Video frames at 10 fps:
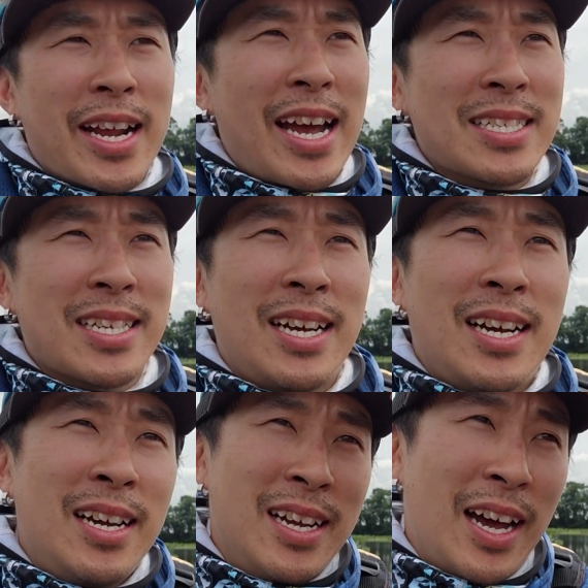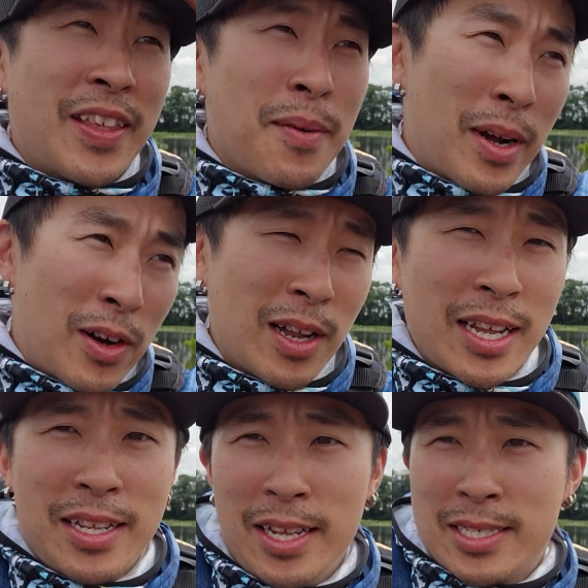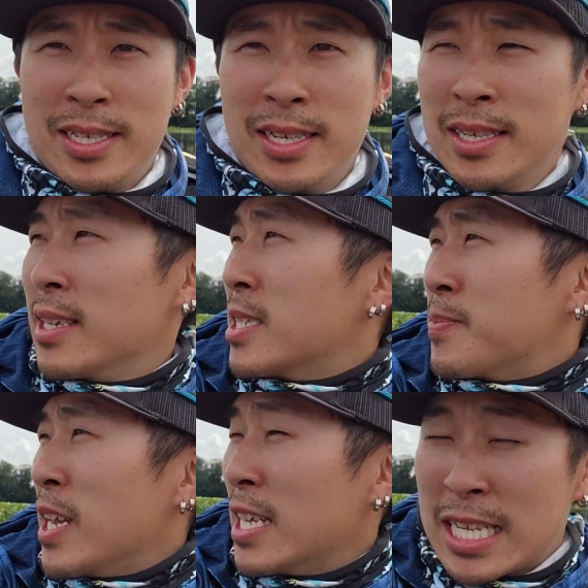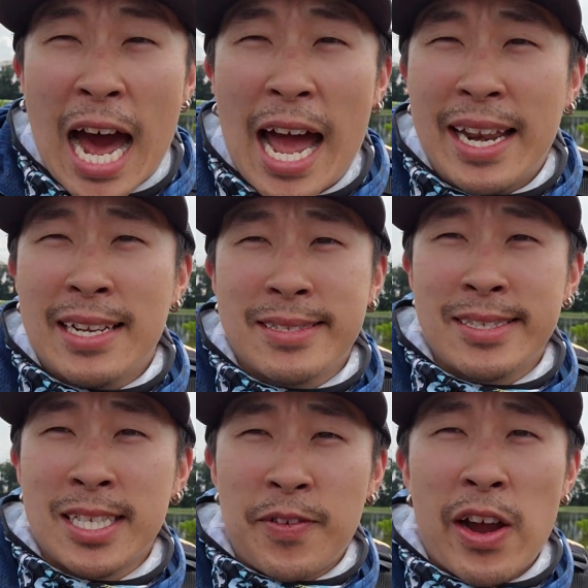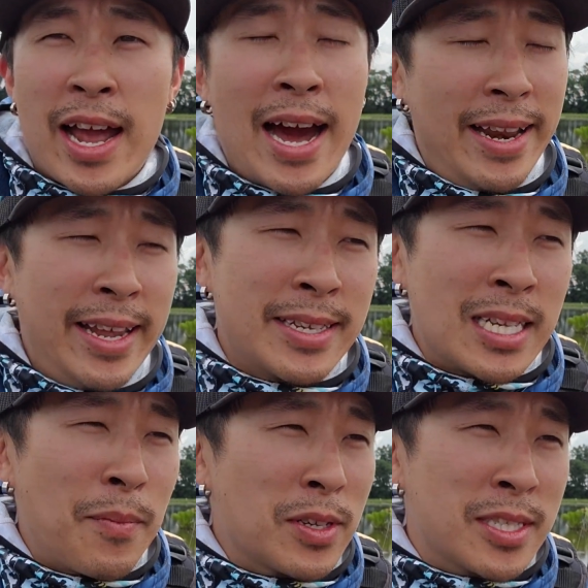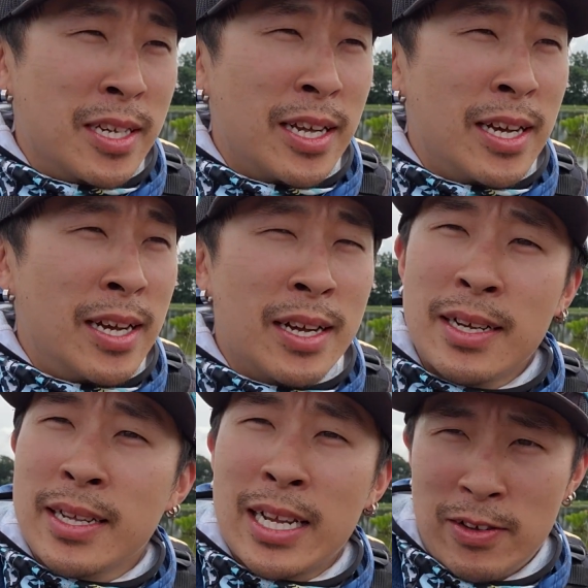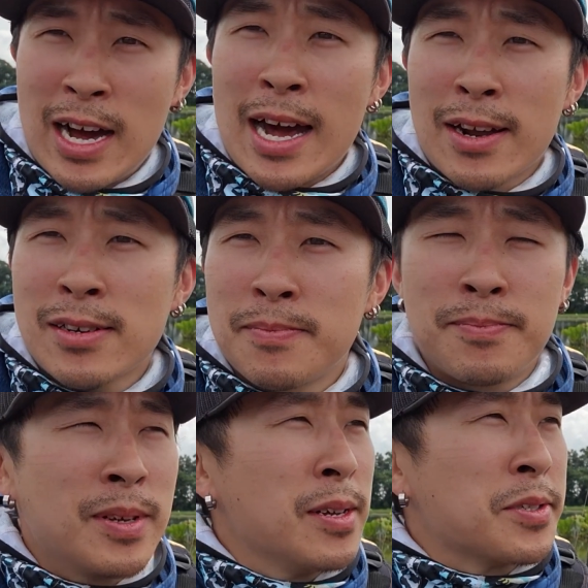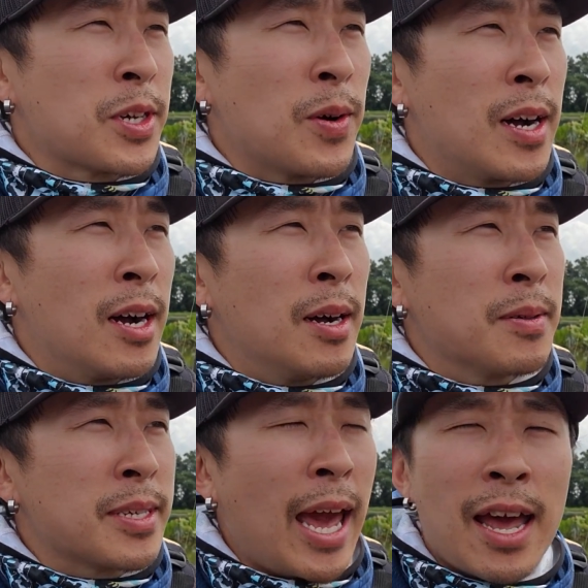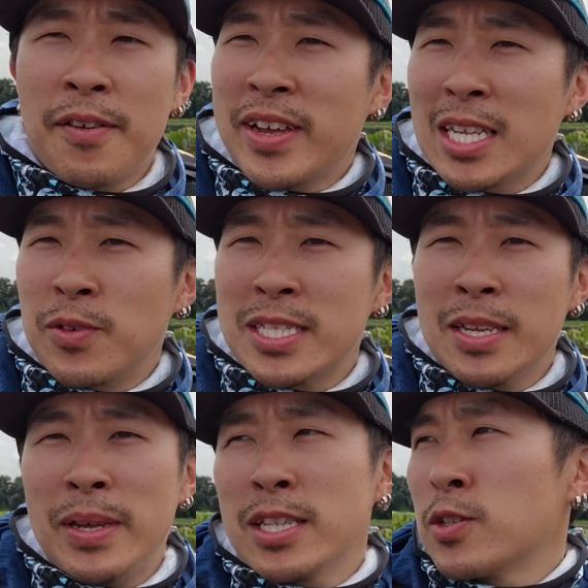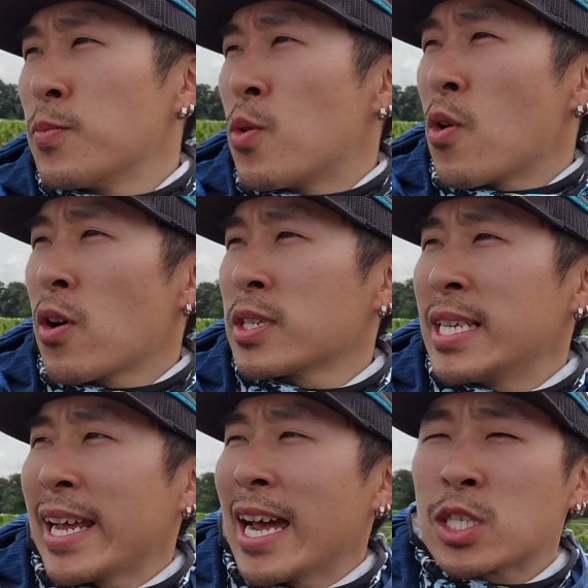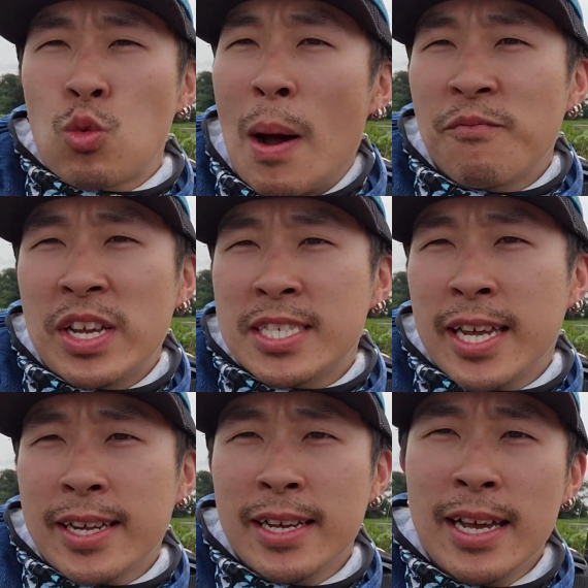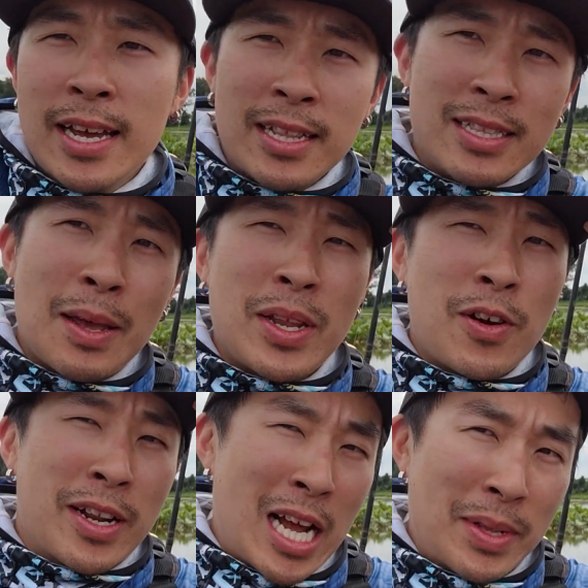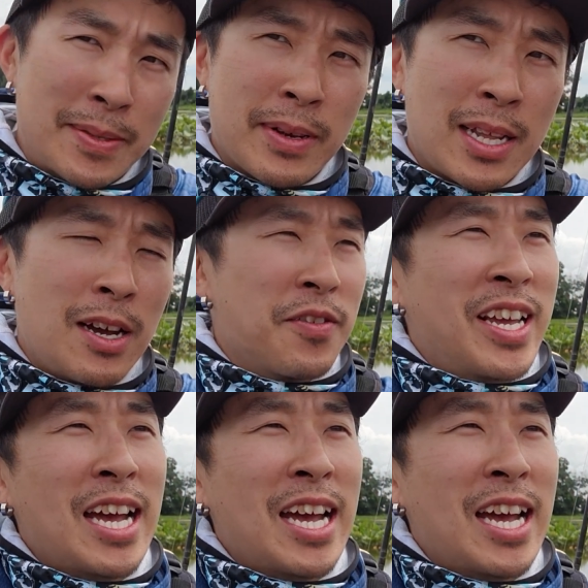but yeah, guys, I think I'm gonna call it. It's hot. It's very hot, and the summer's gonna get a little hotter. So yeah, if you guys want to see me do more snakehead swamp fishing, let me know in the comments below. If you